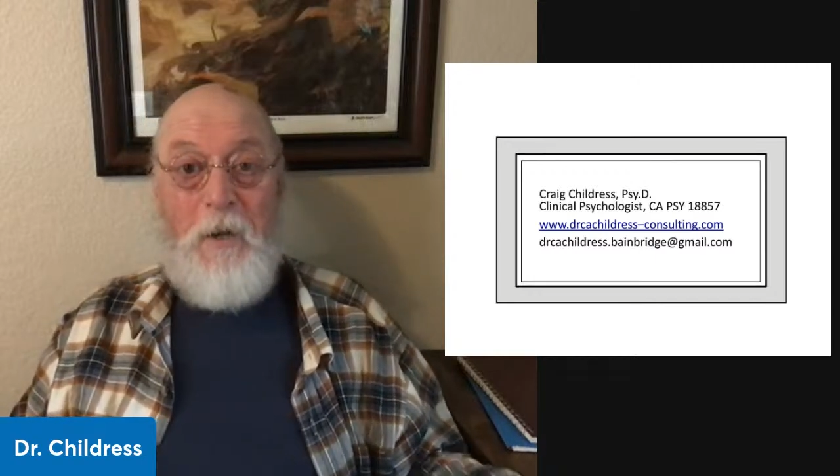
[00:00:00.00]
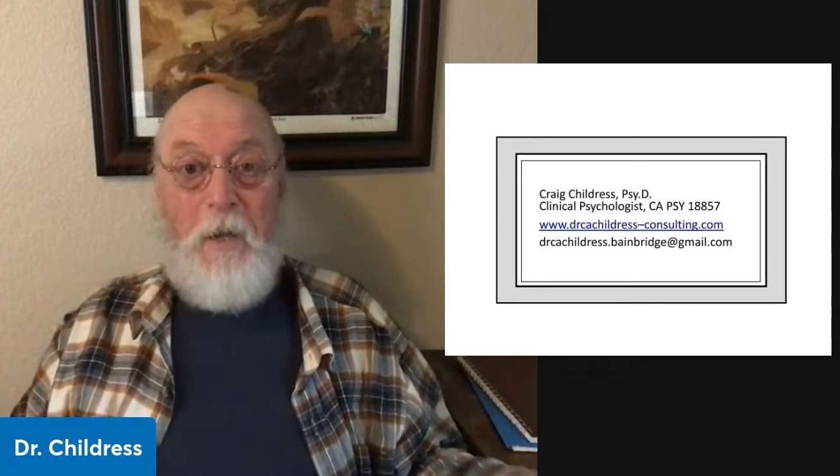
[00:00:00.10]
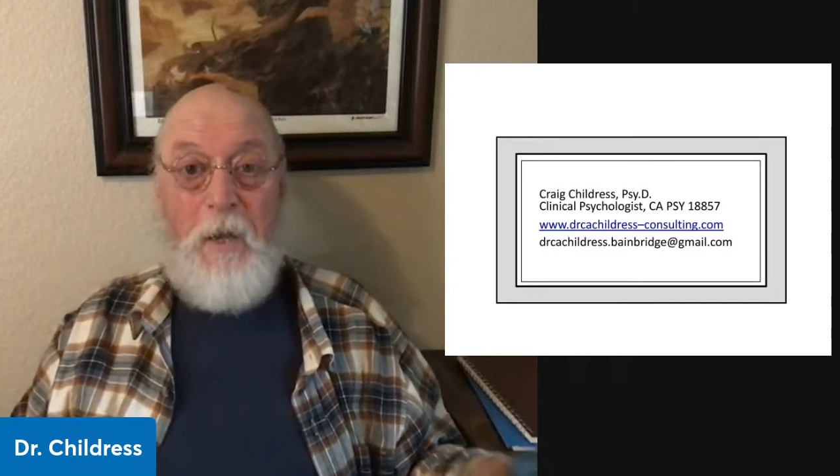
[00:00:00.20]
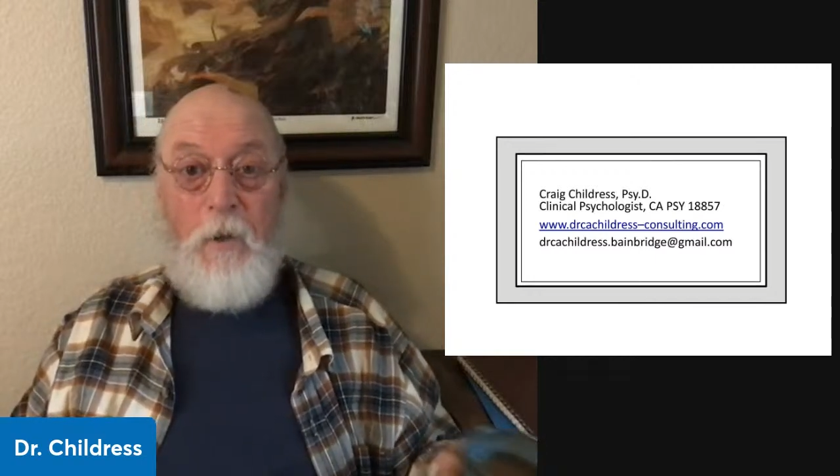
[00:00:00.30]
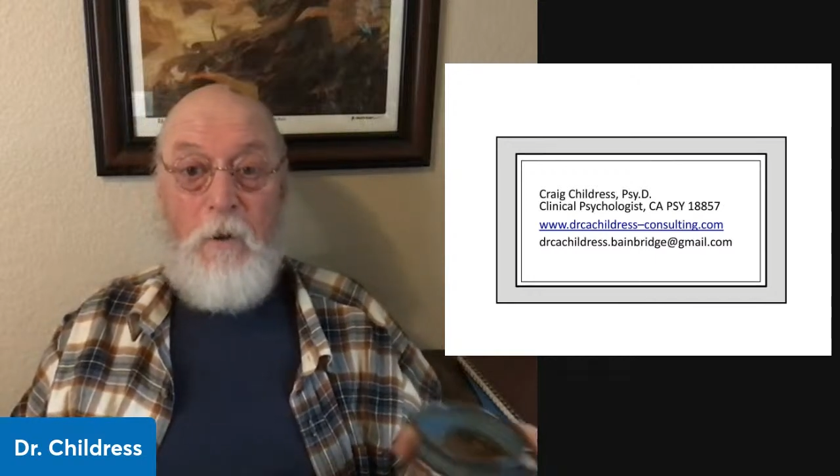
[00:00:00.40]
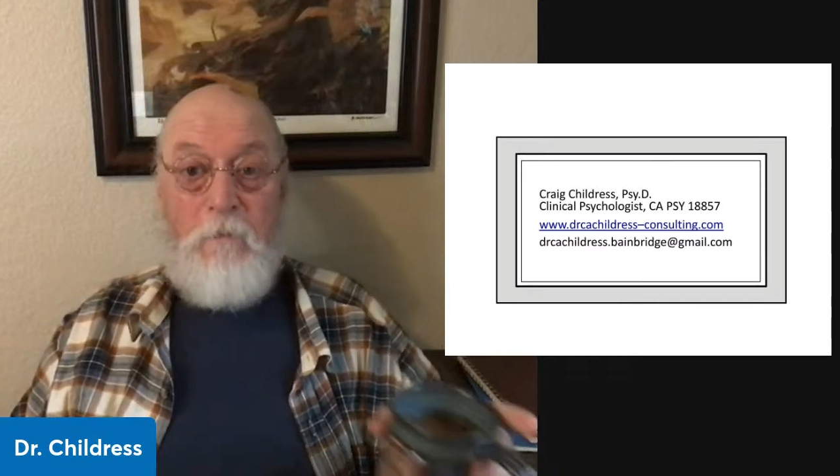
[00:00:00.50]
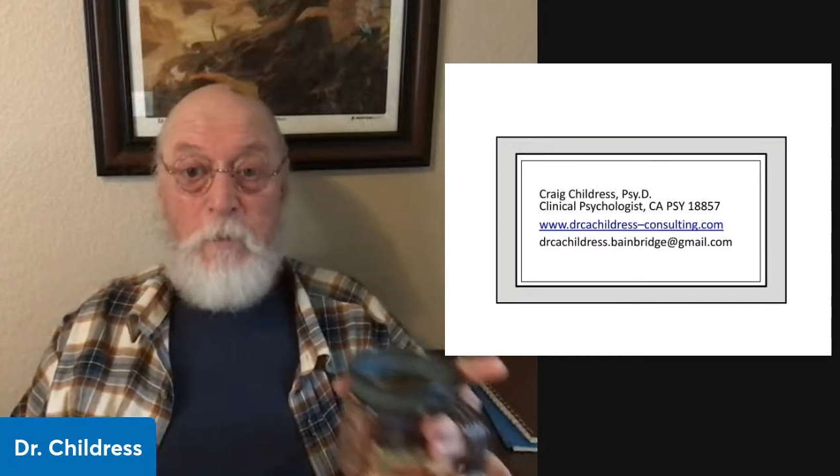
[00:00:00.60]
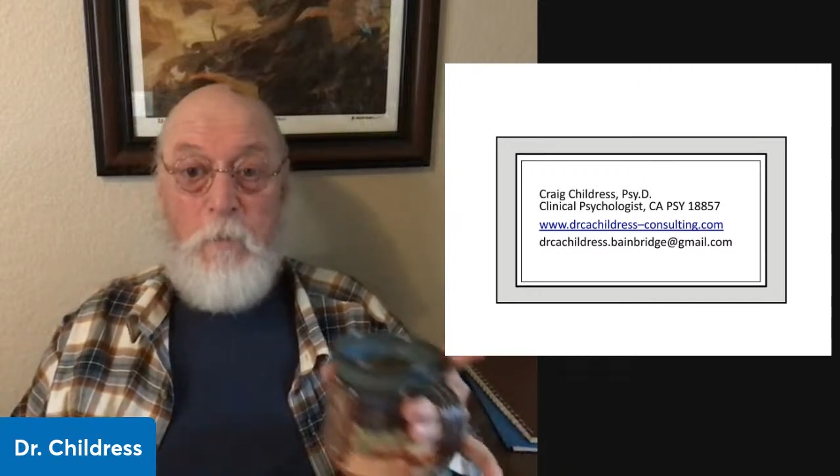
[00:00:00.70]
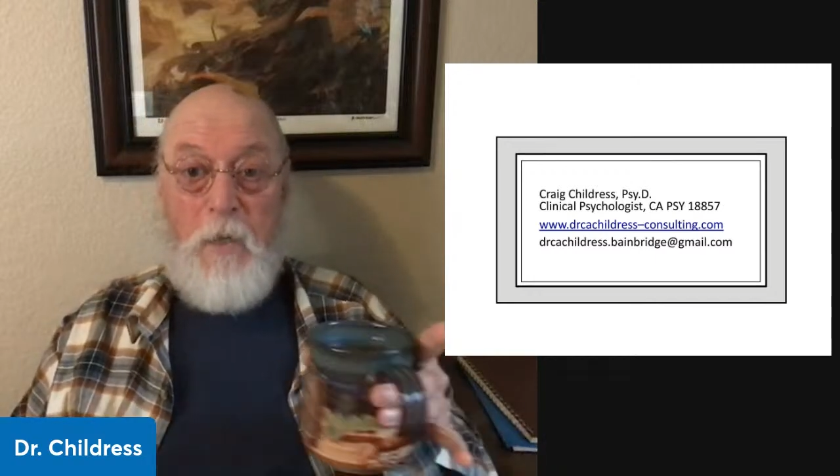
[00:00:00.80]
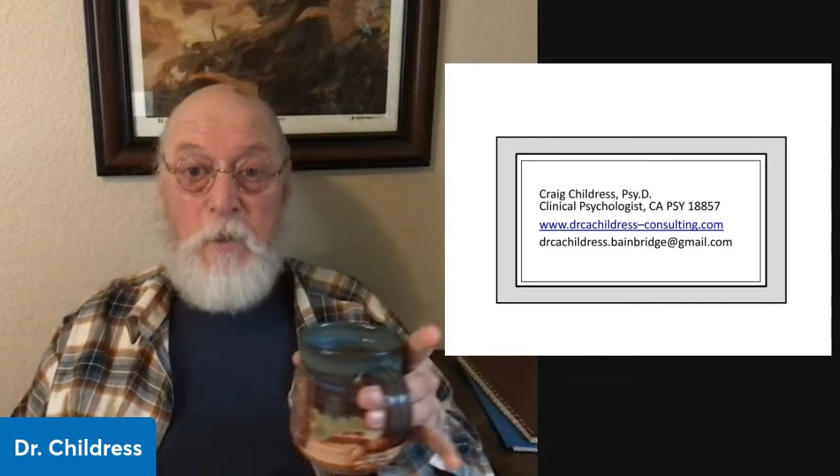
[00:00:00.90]
head off to
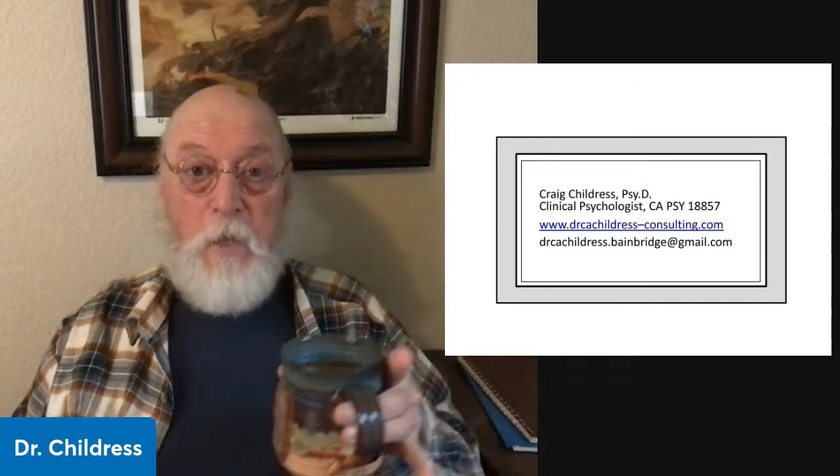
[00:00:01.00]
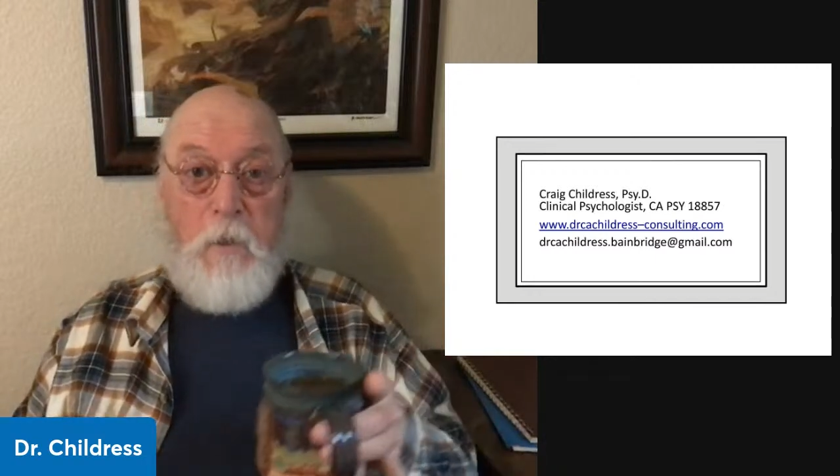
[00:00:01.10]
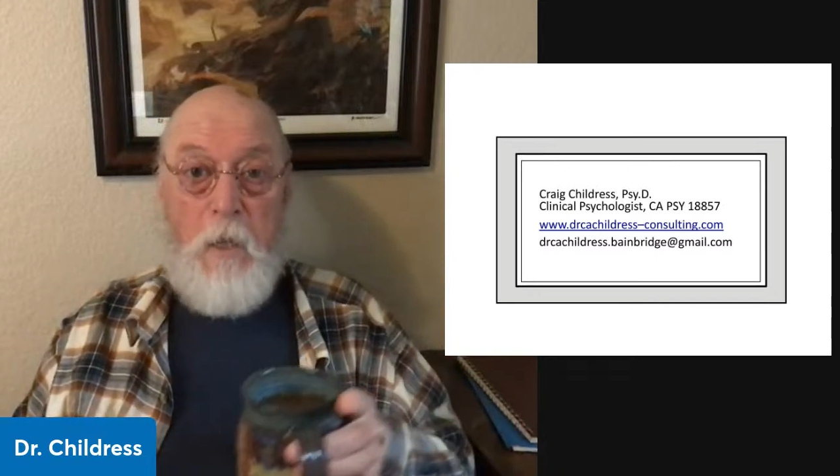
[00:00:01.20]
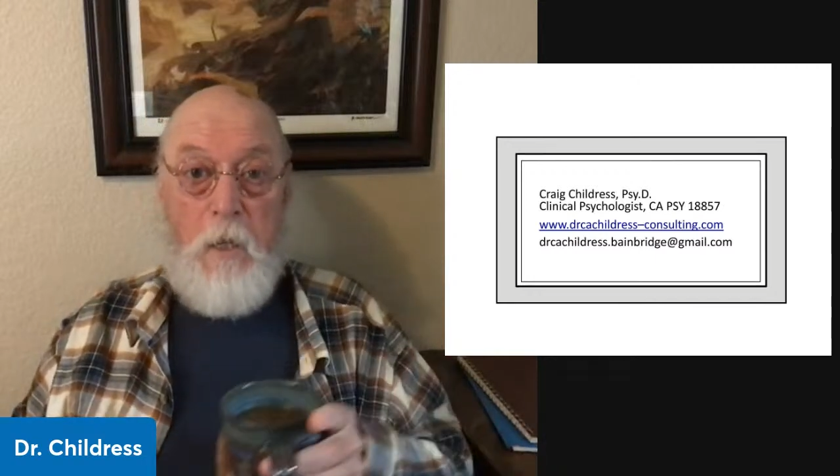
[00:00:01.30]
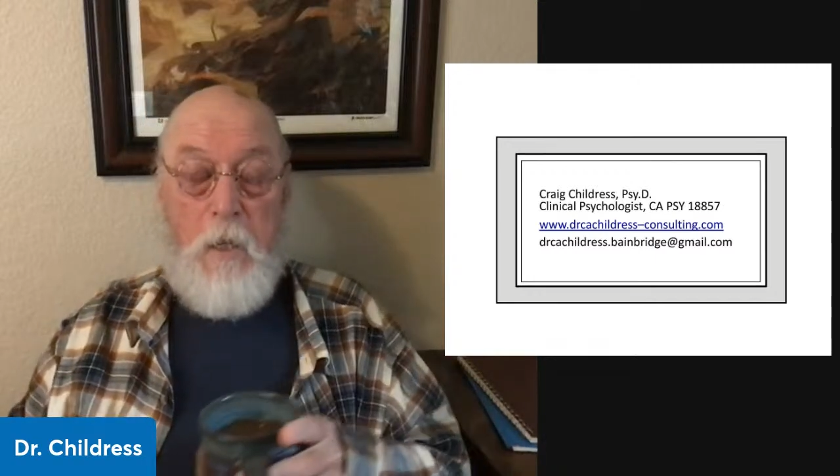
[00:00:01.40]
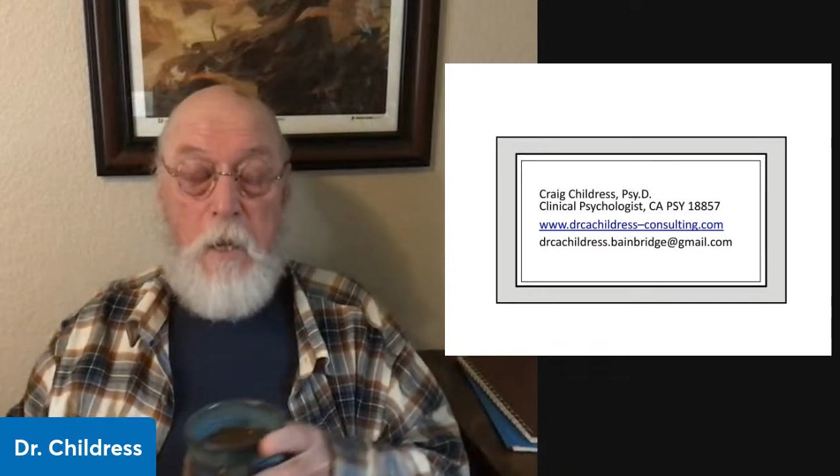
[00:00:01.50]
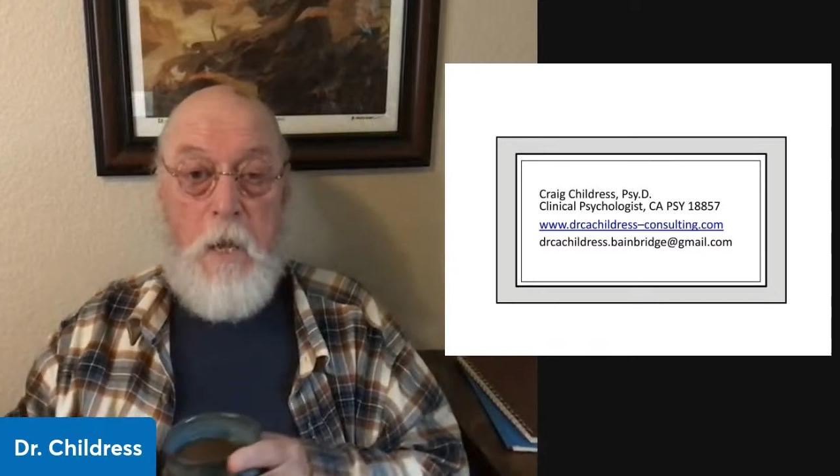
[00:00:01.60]
my Sunday,